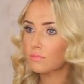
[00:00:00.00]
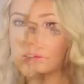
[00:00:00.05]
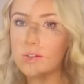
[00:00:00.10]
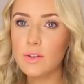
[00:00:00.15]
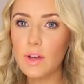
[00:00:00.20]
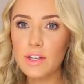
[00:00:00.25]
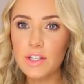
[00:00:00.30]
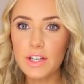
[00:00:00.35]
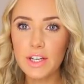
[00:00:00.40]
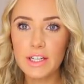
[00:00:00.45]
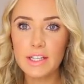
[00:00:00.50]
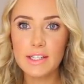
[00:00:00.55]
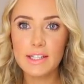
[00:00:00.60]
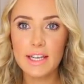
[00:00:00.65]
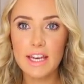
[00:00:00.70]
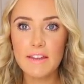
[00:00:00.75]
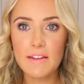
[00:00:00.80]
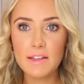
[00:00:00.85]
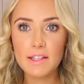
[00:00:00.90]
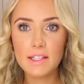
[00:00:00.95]
So as you can
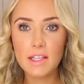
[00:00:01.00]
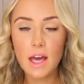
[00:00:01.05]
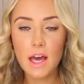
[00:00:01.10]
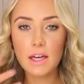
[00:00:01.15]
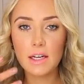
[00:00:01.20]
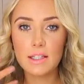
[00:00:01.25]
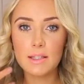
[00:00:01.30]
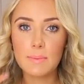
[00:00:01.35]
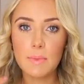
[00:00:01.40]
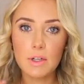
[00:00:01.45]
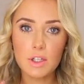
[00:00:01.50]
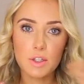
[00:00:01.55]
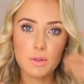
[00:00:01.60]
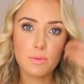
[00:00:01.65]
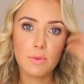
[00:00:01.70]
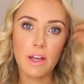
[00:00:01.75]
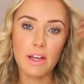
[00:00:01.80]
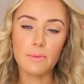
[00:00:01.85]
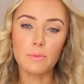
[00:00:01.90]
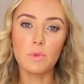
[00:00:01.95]
see, this side is
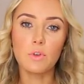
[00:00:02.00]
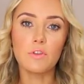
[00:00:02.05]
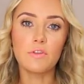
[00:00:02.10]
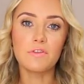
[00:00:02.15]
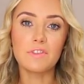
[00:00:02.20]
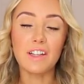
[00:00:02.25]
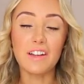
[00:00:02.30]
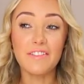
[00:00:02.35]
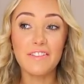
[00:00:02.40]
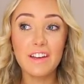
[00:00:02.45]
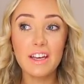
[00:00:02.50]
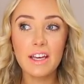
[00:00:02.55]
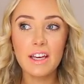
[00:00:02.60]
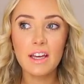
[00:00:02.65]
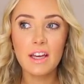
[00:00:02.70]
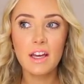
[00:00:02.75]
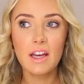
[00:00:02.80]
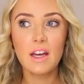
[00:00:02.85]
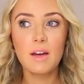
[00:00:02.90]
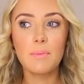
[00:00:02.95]
much more
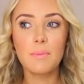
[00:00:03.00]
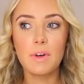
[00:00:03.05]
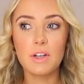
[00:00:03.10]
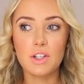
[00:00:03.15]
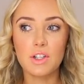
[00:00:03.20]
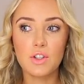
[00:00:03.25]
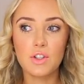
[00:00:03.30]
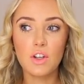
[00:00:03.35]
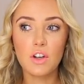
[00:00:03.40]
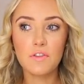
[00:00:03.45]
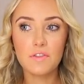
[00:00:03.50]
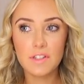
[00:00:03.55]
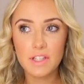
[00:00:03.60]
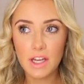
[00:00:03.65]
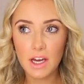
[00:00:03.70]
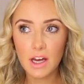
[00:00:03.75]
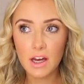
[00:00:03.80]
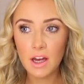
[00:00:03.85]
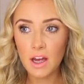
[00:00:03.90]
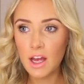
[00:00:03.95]
fluffy, much
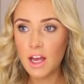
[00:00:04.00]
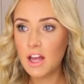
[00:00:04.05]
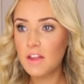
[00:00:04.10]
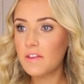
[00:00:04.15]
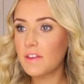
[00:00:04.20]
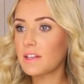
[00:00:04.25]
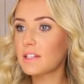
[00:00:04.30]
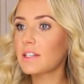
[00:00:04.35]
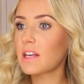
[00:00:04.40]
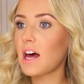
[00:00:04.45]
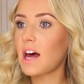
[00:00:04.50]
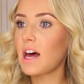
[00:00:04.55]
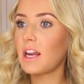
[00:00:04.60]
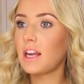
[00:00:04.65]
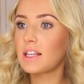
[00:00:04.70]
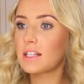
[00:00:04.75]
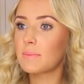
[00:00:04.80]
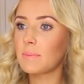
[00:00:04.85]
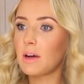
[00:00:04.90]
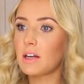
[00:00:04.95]
softer. This
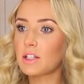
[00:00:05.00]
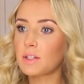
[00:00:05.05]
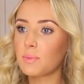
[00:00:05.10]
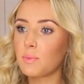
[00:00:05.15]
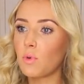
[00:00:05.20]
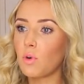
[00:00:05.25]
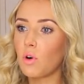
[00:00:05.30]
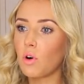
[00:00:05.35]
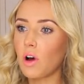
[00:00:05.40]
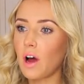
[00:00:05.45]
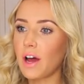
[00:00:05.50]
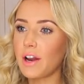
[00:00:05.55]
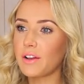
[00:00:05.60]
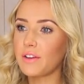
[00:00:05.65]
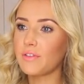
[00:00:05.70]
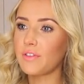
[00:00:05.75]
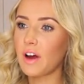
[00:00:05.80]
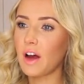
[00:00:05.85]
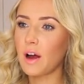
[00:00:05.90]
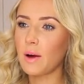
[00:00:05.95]
side is much more kind
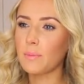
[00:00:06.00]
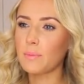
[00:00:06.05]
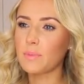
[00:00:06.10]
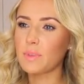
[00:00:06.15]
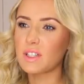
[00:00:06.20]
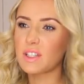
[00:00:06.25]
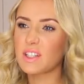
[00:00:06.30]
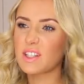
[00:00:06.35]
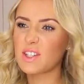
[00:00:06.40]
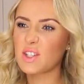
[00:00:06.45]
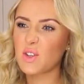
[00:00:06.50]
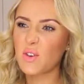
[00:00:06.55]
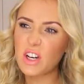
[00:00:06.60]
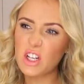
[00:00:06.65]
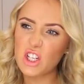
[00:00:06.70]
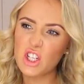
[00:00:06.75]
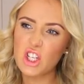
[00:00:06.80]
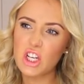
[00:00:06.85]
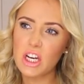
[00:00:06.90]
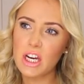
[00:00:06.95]
of
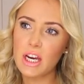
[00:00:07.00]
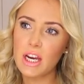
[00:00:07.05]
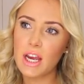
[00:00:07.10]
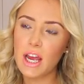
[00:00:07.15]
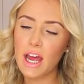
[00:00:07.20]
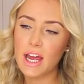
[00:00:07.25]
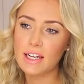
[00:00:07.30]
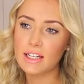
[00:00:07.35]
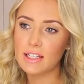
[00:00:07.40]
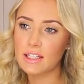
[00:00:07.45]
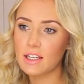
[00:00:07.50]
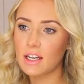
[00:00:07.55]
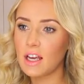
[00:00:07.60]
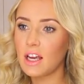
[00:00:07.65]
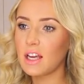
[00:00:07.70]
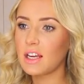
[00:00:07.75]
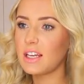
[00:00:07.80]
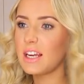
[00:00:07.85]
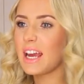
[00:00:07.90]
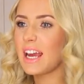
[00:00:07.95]
scrunchy and
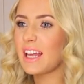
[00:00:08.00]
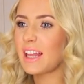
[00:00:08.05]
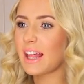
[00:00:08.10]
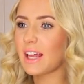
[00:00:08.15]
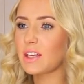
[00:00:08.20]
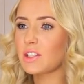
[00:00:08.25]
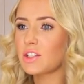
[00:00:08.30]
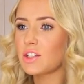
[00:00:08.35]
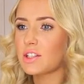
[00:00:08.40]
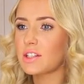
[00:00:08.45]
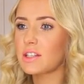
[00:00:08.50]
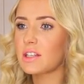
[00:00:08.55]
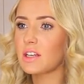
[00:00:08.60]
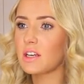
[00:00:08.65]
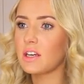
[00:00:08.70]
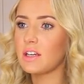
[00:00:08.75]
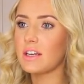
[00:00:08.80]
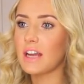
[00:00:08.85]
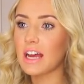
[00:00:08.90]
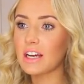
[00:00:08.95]
yeah, like
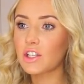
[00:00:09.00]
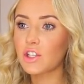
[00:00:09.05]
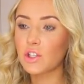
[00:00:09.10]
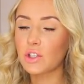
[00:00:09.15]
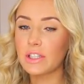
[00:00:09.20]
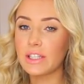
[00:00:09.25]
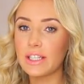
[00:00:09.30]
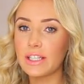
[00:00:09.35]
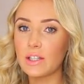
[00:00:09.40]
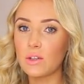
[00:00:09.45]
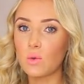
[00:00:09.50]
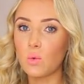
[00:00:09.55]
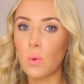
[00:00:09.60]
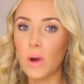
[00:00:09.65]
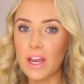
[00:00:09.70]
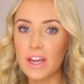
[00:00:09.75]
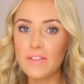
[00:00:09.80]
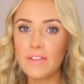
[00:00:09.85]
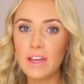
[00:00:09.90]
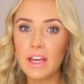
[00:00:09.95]
just naturally
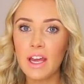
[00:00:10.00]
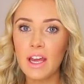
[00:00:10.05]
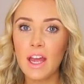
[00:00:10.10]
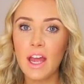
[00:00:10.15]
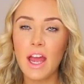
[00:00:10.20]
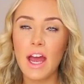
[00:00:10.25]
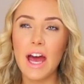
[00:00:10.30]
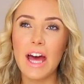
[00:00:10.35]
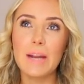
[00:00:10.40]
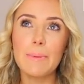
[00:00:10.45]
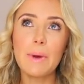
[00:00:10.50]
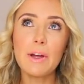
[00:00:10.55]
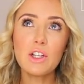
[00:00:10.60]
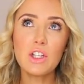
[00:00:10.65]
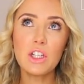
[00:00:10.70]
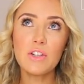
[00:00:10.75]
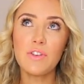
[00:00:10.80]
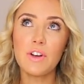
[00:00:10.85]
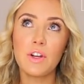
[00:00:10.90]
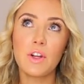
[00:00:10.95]
wavy. And
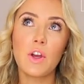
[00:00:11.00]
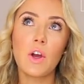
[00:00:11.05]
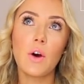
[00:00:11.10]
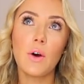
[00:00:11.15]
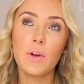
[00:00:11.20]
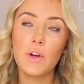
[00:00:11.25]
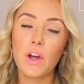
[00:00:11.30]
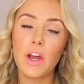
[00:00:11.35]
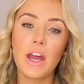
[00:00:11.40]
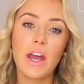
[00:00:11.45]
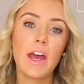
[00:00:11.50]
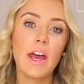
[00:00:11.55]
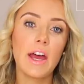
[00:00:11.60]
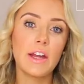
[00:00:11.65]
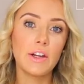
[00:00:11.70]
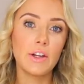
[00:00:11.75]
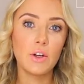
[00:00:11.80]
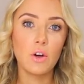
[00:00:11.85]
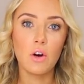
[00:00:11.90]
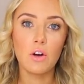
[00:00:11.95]
imagine if you'd curled your hair
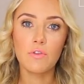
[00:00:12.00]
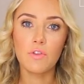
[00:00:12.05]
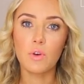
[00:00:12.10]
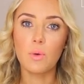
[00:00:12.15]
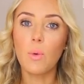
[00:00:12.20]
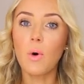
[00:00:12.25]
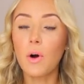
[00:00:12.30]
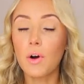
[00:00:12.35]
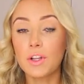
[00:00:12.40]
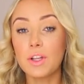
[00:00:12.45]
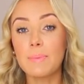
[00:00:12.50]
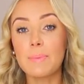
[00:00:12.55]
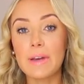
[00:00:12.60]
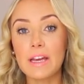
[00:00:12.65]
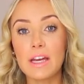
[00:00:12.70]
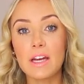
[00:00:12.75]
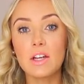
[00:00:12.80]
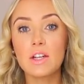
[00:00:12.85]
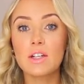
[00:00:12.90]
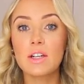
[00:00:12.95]
and you'd gone for a walk on the
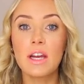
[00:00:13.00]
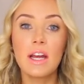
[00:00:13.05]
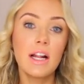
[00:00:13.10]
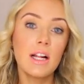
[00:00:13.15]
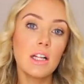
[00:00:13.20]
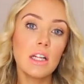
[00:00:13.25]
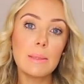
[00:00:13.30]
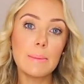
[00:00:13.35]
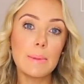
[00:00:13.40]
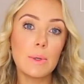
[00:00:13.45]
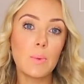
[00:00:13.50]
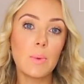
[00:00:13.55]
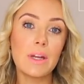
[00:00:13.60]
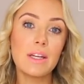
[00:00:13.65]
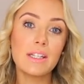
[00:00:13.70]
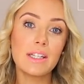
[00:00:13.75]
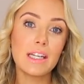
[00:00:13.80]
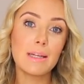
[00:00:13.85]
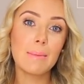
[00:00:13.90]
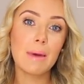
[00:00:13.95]
beach, a little bit
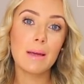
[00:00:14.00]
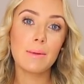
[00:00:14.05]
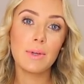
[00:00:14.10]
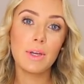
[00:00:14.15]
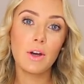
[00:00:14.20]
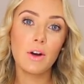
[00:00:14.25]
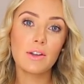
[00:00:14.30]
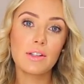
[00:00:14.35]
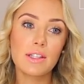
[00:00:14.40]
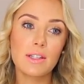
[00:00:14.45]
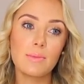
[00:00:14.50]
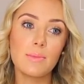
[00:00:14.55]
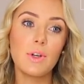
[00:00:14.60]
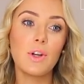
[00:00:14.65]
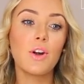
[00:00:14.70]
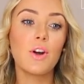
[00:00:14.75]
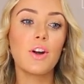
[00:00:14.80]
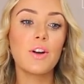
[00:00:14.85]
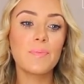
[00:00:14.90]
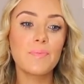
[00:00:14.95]
windy, maybe you got some,
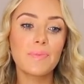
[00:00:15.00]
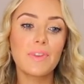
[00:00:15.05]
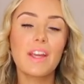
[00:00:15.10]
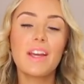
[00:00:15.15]
you know,